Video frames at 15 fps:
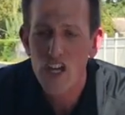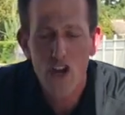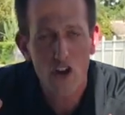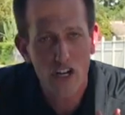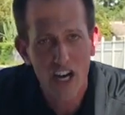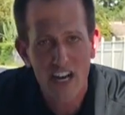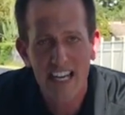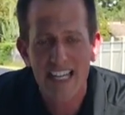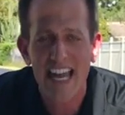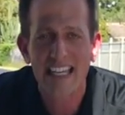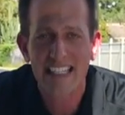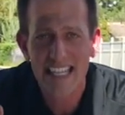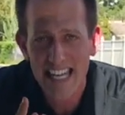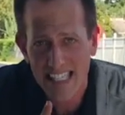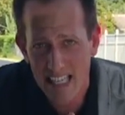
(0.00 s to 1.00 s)
you're gonna
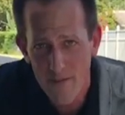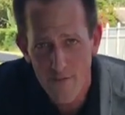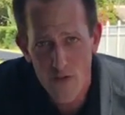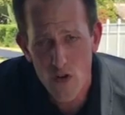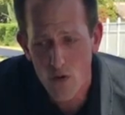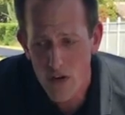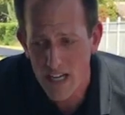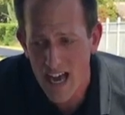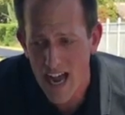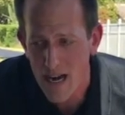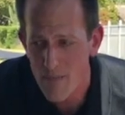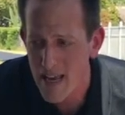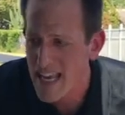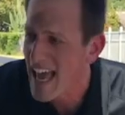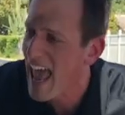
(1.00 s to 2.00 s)
get decent fuel
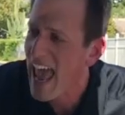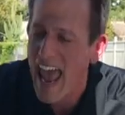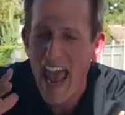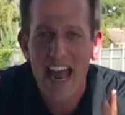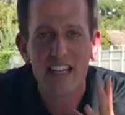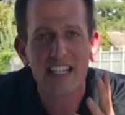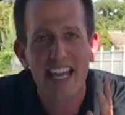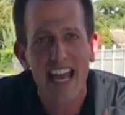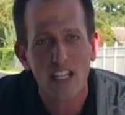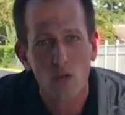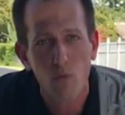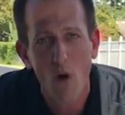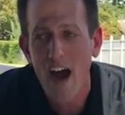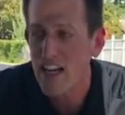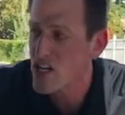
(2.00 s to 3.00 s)
economy, and
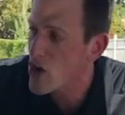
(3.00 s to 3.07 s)
guess what?